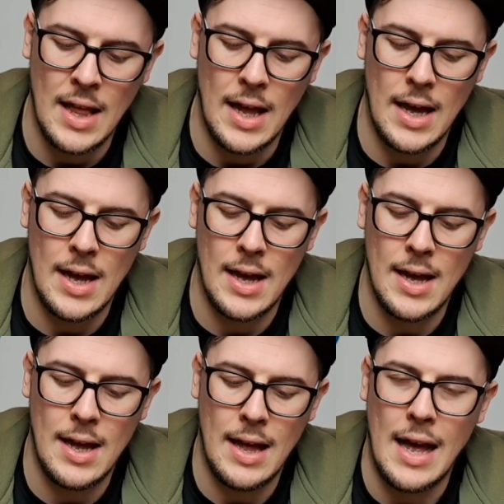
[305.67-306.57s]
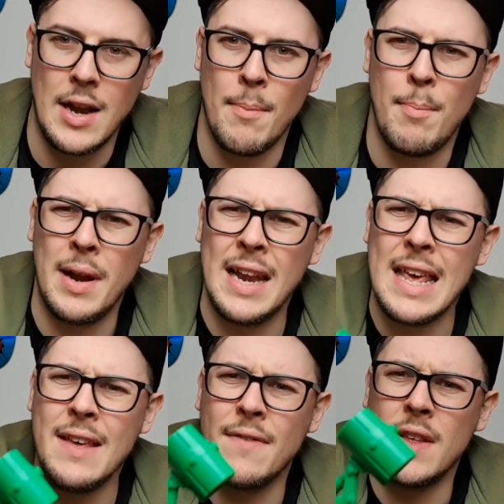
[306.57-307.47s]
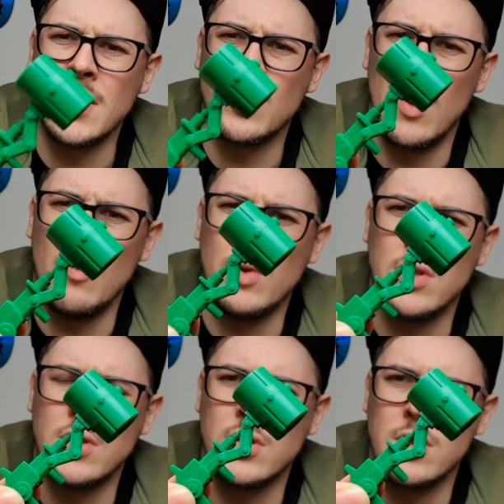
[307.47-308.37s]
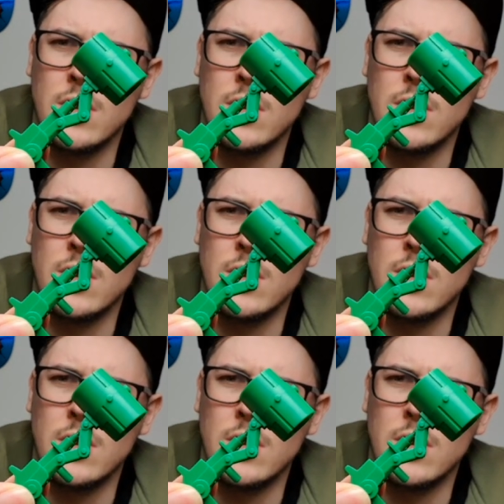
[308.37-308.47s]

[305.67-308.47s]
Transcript: And I believe this one was